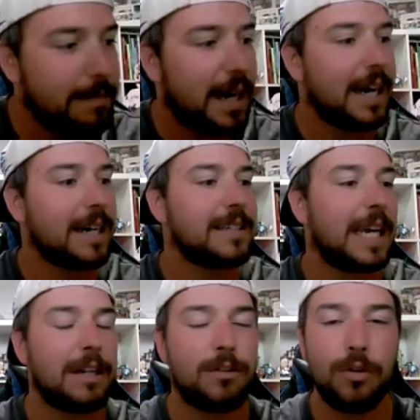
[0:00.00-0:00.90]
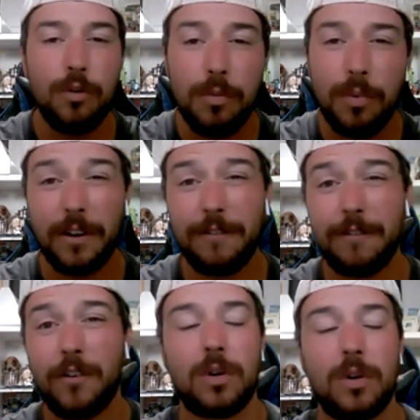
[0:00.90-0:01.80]
marks and
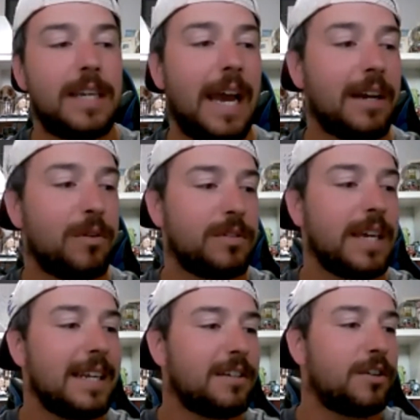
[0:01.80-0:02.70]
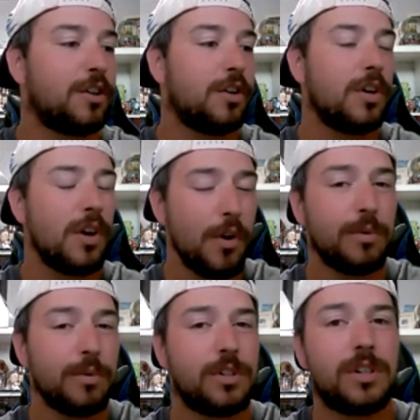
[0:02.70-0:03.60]
2.4 tackles. That is
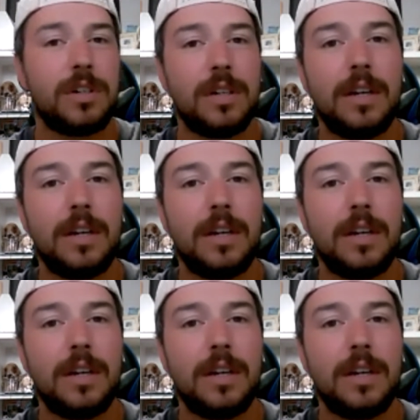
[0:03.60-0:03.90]
huge.